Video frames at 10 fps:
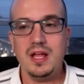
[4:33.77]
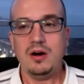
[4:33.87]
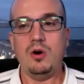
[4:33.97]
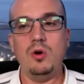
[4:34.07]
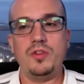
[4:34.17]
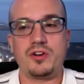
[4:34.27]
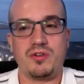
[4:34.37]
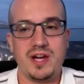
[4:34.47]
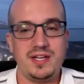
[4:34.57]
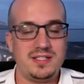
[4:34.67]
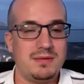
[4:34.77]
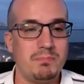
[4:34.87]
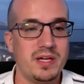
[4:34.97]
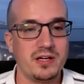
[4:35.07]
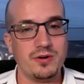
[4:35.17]
all the craze in
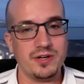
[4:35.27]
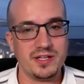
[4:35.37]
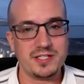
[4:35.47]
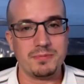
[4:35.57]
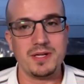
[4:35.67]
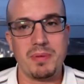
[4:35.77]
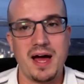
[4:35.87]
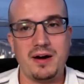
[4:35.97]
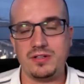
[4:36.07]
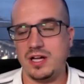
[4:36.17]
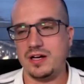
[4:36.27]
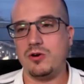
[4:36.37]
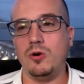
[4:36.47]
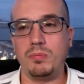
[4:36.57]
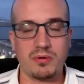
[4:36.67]
Bitcoin has been about
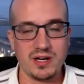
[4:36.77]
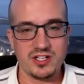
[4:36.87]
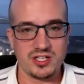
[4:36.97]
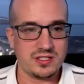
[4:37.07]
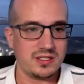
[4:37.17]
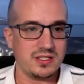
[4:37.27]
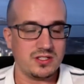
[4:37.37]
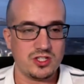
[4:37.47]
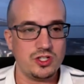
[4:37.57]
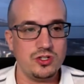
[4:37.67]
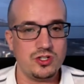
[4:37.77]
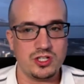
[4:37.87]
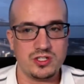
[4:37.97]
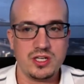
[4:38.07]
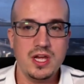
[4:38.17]
corporations and
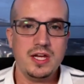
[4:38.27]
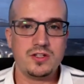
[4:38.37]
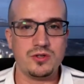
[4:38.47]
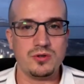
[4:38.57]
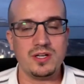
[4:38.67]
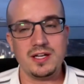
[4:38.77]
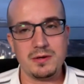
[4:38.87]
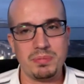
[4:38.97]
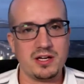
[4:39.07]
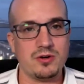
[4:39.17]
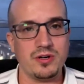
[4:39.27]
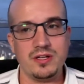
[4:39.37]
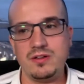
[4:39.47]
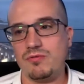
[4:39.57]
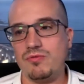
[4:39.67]
institutions joining the
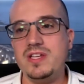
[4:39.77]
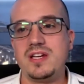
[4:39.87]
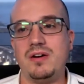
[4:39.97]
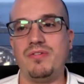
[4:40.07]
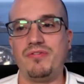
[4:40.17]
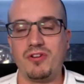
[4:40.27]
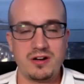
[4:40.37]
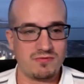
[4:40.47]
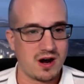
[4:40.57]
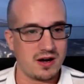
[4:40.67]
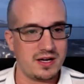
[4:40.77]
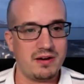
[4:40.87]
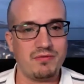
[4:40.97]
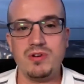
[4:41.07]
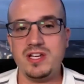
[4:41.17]
Bitcoin, the retail front run,
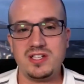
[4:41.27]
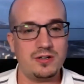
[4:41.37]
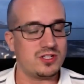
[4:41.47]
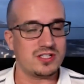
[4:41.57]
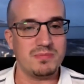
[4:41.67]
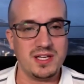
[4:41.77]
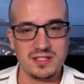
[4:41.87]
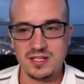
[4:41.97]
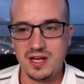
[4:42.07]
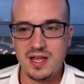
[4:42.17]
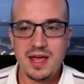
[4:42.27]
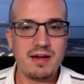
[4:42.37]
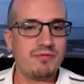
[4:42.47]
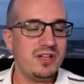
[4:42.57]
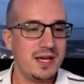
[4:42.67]
and retail just means
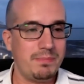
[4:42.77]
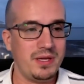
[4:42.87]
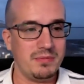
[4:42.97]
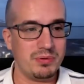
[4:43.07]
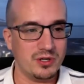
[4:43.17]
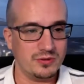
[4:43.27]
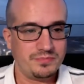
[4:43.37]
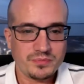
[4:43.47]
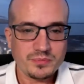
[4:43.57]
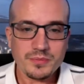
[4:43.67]
everyday people.